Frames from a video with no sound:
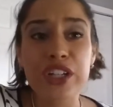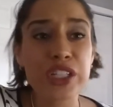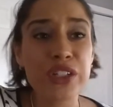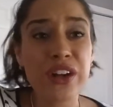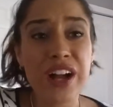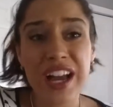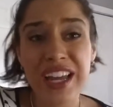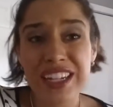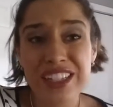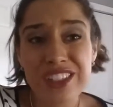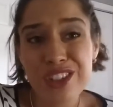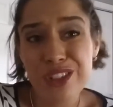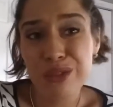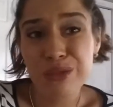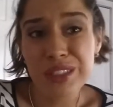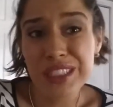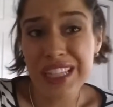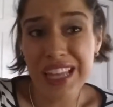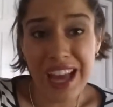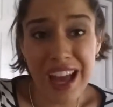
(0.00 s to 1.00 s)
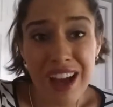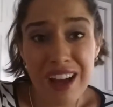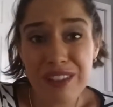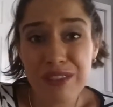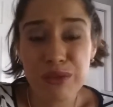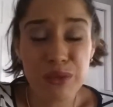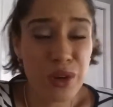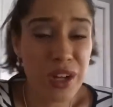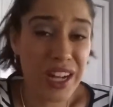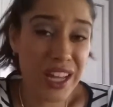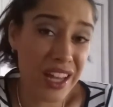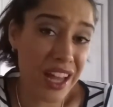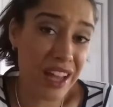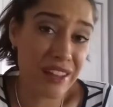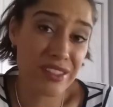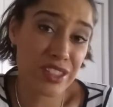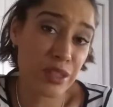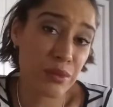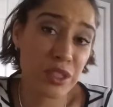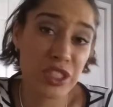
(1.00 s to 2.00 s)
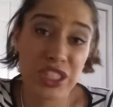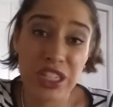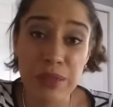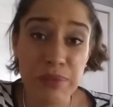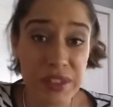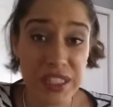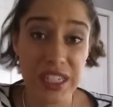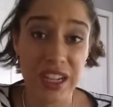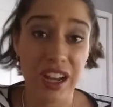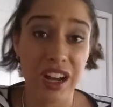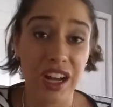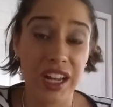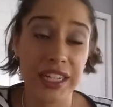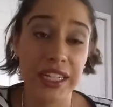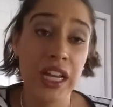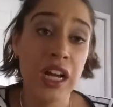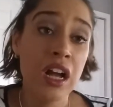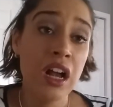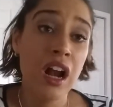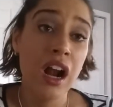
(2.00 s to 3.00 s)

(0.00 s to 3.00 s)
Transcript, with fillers: or you kind of don't really have want to have so much lipstick on.